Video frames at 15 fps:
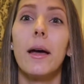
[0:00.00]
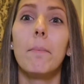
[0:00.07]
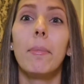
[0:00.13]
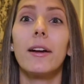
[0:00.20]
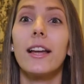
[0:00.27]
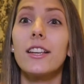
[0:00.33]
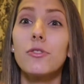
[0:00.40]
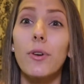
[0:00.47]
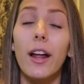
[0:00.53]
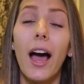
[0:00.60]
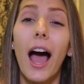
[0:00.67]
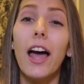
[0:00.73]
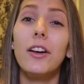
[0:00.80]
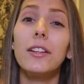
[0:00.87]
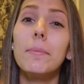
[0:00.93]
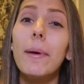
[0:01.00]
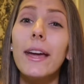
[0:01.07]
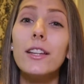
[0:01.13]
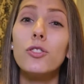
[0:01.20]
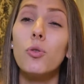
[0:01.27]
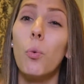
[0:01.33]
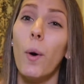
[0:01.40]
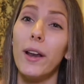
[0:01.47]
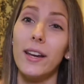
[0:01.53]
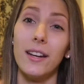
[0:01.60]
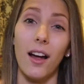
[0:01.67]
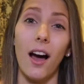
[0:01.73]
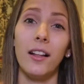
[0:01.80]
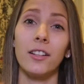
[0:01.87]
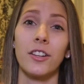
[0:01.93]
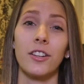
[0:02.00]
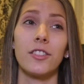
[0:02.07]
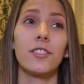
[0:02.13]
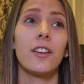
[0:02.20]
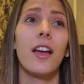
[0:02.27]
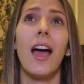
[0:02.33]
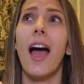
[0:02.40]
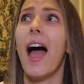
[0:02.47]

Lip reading: But guess what? I only paid $20.